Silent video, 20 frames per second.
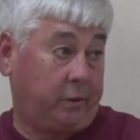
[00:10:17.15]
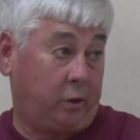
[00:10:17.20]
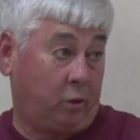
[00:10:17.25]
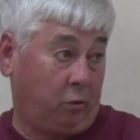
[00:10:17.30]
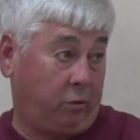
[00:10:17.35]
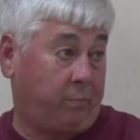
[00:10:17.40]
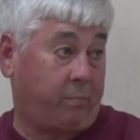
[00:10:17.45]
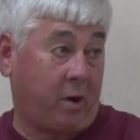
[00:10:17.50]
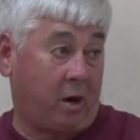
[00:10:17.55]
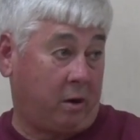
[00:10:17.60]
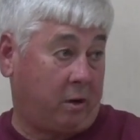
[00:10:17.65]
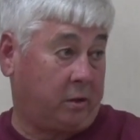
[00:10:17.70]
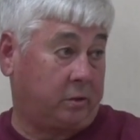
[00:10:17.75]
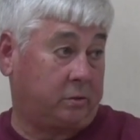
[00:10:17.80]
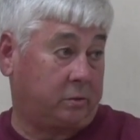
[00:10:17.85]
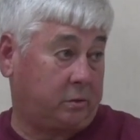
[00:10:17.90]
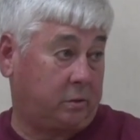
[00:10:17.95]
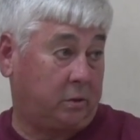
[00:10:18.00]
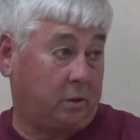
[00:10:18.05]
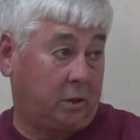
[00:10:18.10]
know, the
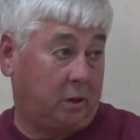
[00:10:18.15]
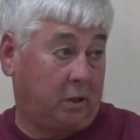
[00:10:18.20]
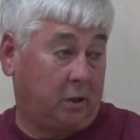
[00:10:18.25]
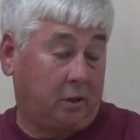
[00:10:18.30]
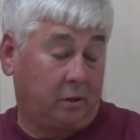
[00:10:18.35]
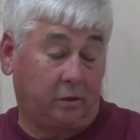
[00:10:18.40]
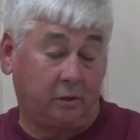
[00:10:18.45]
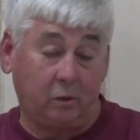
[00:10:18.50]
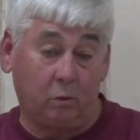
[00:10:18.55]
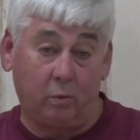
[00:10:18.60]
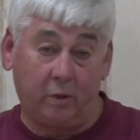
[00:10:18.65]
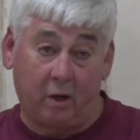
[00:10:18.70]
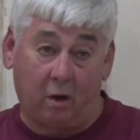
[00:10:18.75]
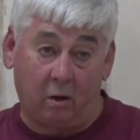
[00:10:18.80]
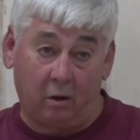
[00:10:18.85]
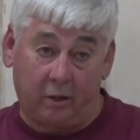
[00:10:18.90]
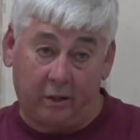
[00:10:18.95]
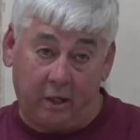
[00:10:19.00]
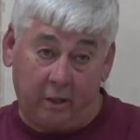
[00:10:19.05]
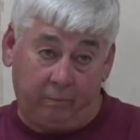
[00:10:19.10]
parents. it's going to be
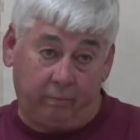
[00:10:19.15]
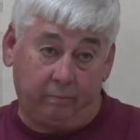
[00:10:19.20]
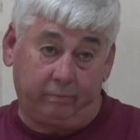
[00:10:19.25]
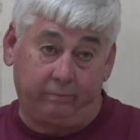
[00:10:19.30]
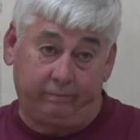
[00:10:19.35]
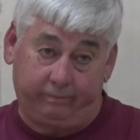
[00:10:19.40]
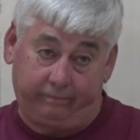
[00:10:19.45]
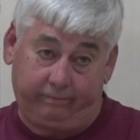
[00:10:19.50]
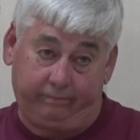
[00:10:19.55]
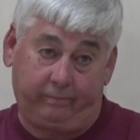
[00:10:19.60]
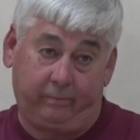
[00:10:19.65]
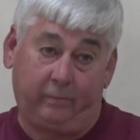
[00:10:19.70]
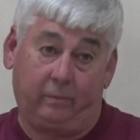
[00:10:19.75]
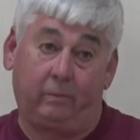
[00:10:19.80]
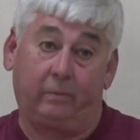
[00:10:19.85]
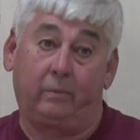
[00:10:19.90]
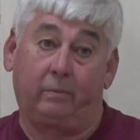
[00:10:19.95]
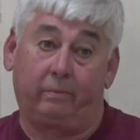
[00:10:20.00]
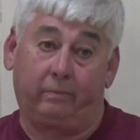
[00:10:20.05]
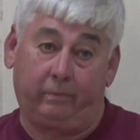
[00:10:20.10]
hard to keep
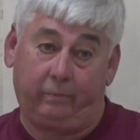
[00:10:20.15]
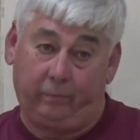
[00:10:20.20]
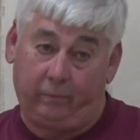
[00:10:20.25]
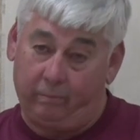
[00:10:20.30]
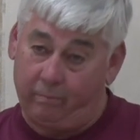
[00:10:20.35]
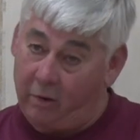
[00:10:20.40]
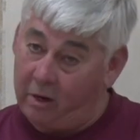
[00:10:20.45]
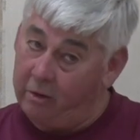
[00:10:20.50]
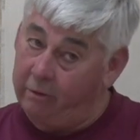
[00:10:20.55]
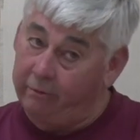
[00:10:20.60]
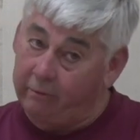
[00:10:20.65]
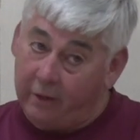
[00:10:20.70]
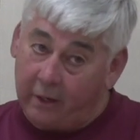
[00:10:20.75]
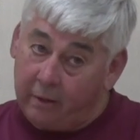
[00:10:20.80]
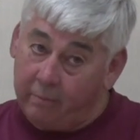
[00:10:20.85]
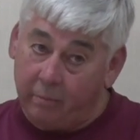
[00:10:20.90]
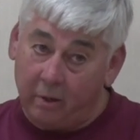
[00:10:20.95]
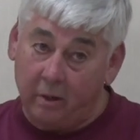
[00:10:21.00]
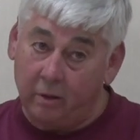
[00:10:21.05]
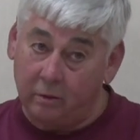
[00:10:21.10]
parents,
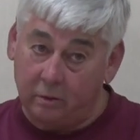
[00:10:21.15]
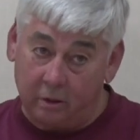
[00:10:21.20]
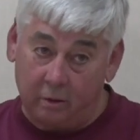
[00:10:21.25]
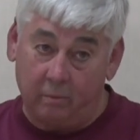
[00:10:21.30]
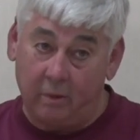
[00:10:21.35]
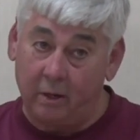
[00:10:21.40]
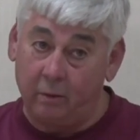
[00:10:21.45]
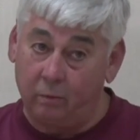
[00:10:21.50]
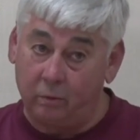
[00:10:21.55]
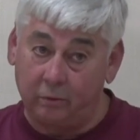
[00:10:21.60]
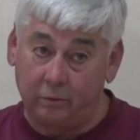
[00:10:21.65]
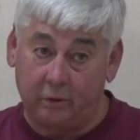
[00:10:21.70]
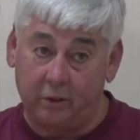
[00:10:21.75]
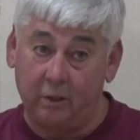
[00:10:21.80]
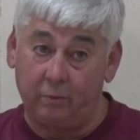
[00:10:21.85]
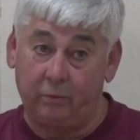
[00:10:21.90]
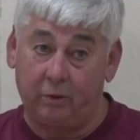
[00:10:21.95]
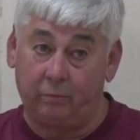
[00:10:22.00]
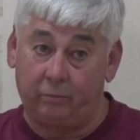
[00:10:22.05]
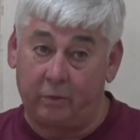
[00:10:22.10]
grandparents, everybody wants to
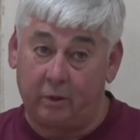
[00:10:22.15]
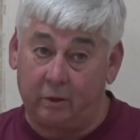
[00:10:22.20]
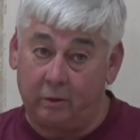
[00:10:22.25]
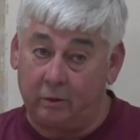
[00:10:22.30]
come in.